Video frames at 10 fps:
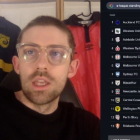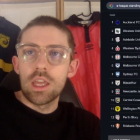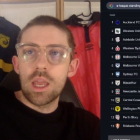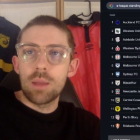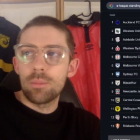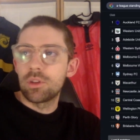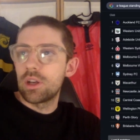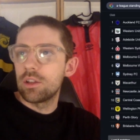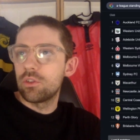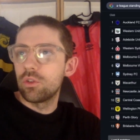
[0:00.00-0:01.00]
keep up to
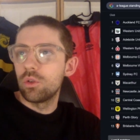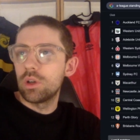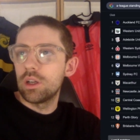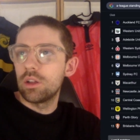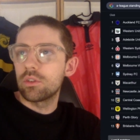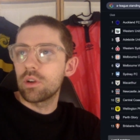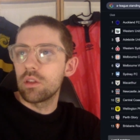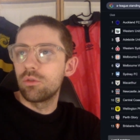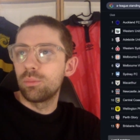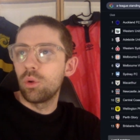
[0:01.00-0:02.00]
date to Australian
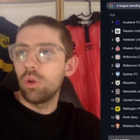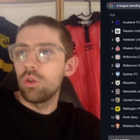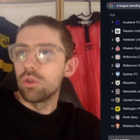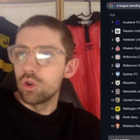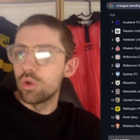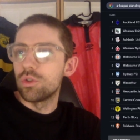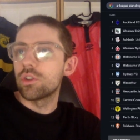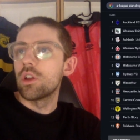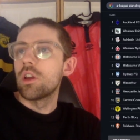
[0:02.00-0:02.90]
football news,